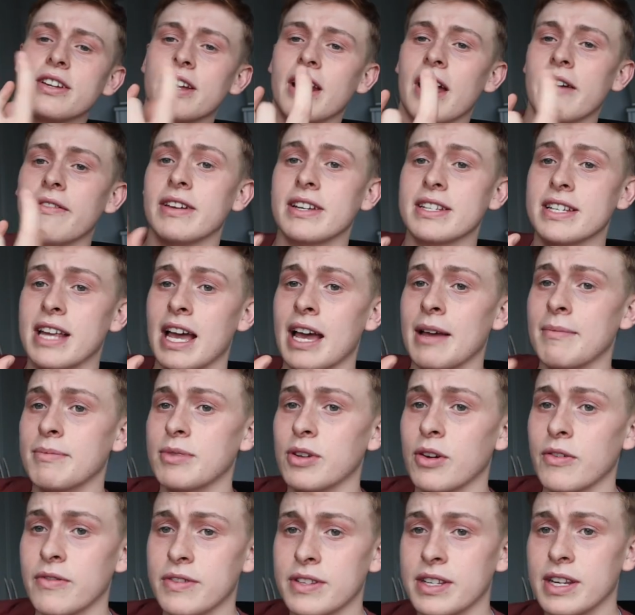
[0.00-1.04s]
you're gonna have an exam,
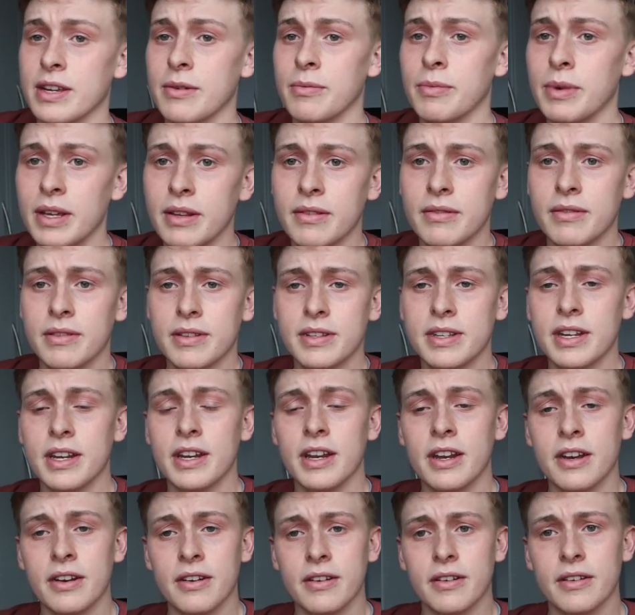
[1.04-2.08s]
times. Obviously, we
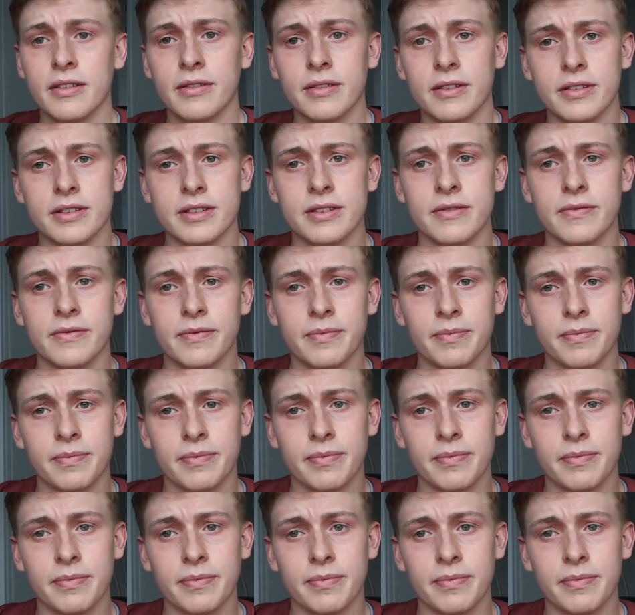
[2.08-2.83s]
didn't because of